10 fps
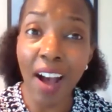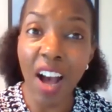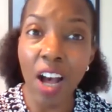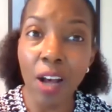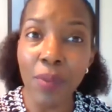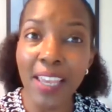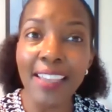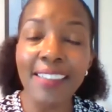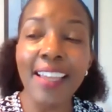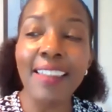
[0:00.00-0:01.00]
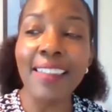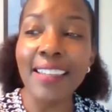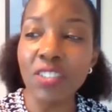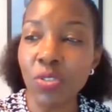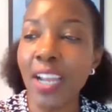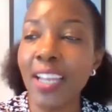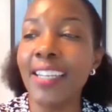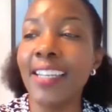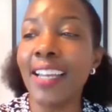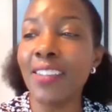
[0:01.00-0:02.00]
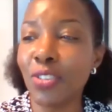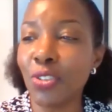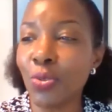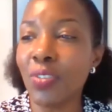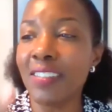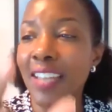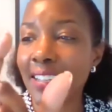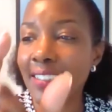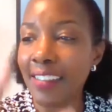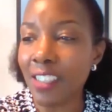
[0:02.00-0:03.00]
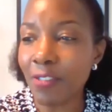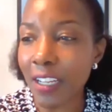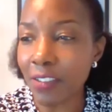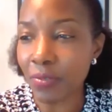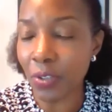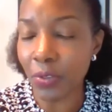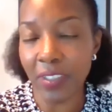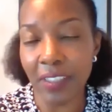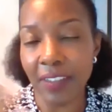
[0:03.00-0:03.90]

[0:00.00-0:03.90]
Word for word: um, is at least trying to get to this idea around diversity.